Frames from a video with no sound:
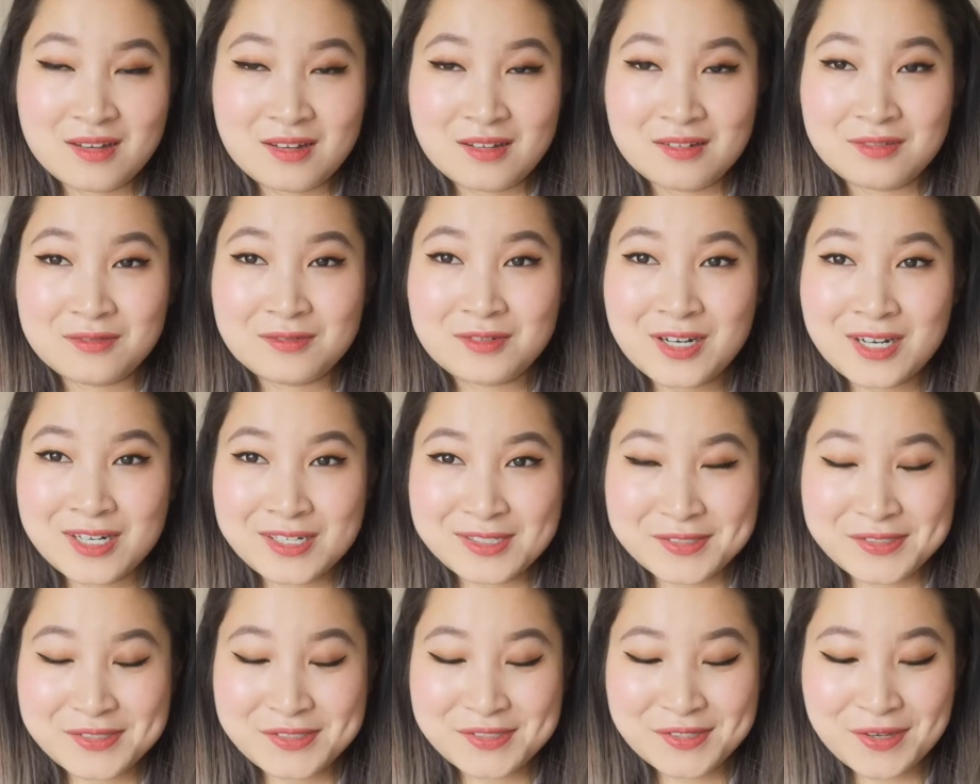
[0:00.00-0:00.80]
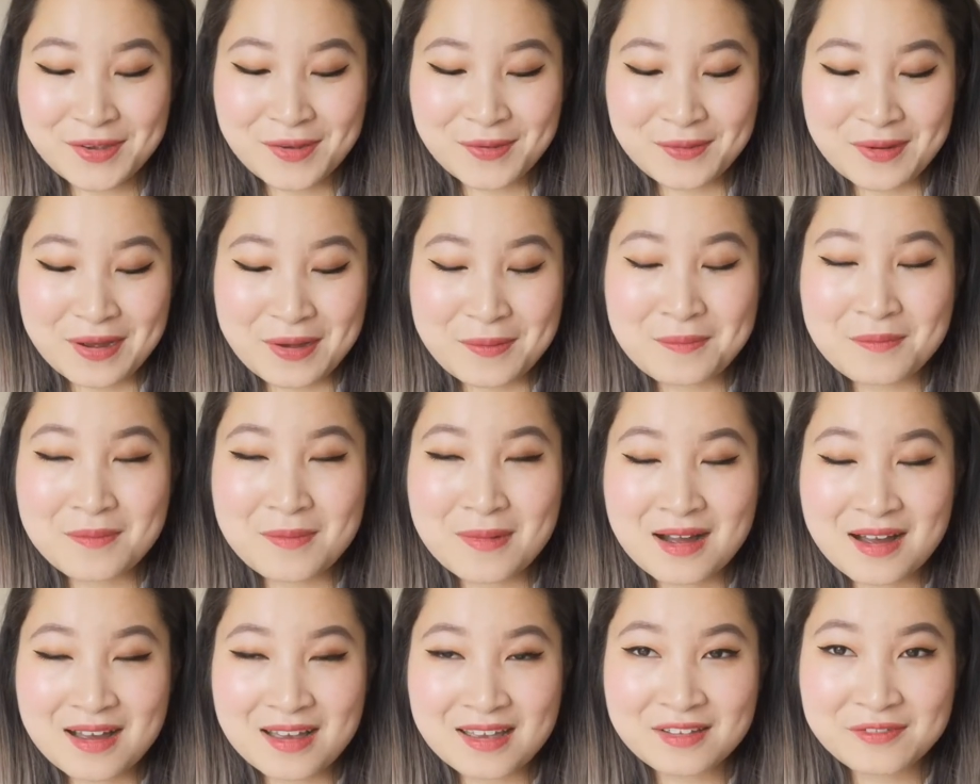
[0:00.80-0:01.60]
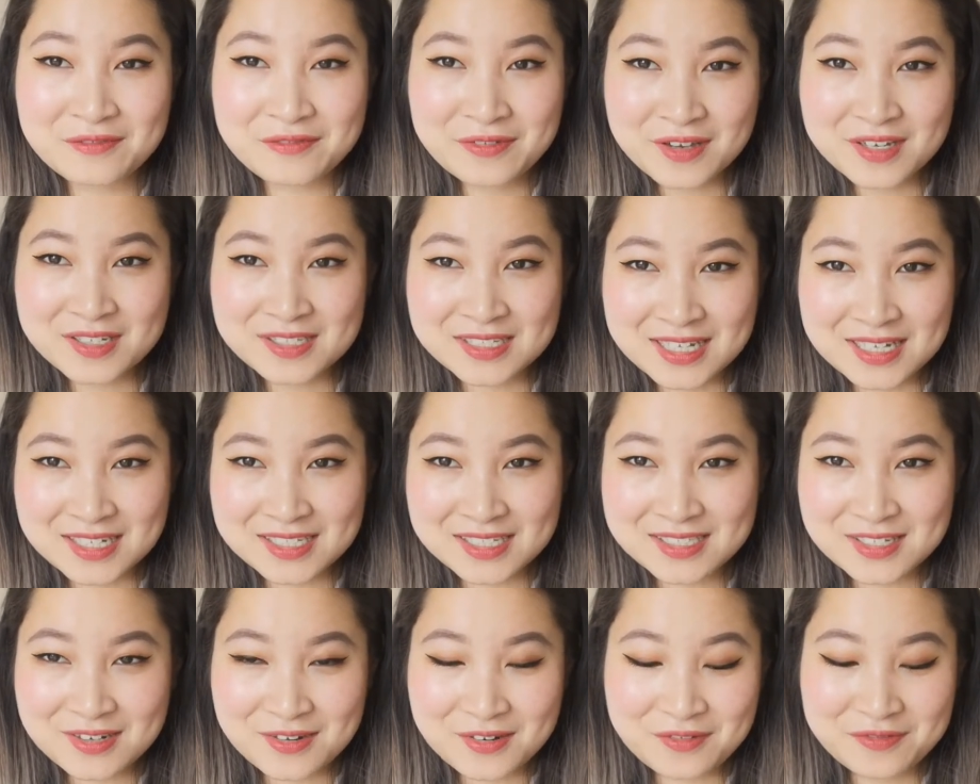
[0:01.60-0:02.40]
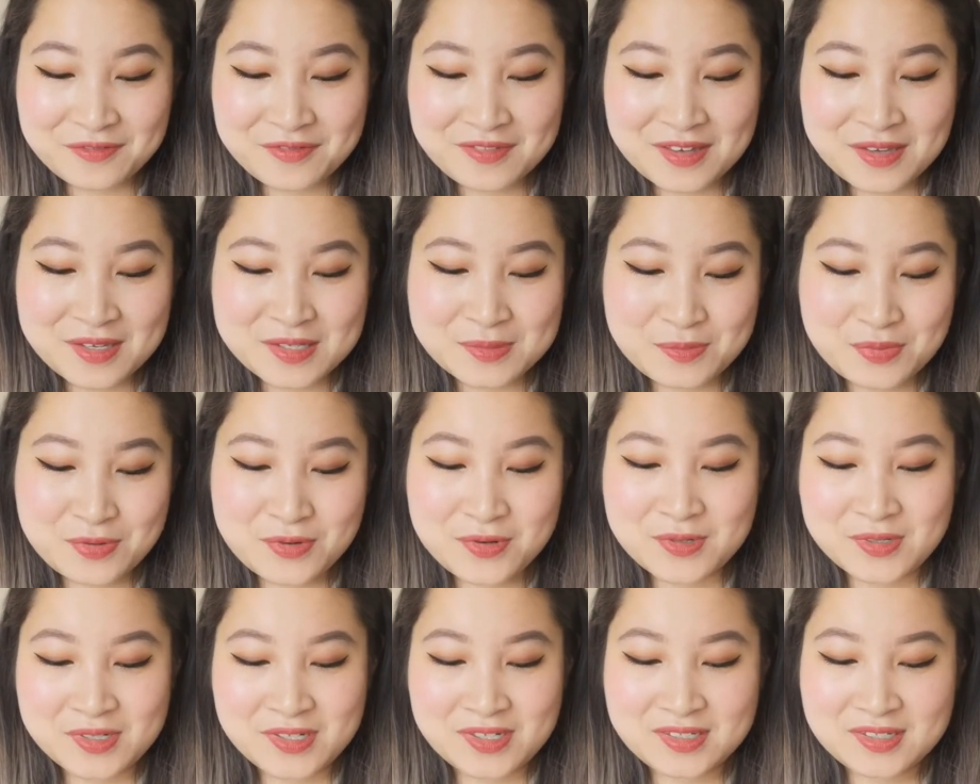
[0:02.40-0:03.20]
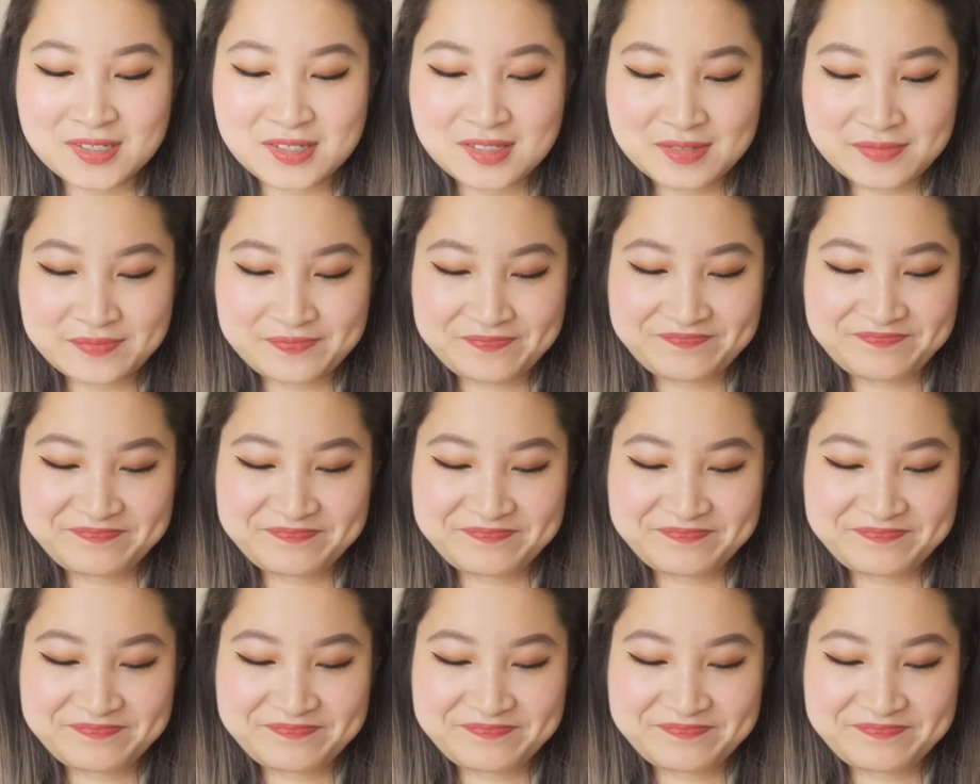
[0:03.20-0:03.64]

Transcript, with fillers: Right, so my verdict of these products.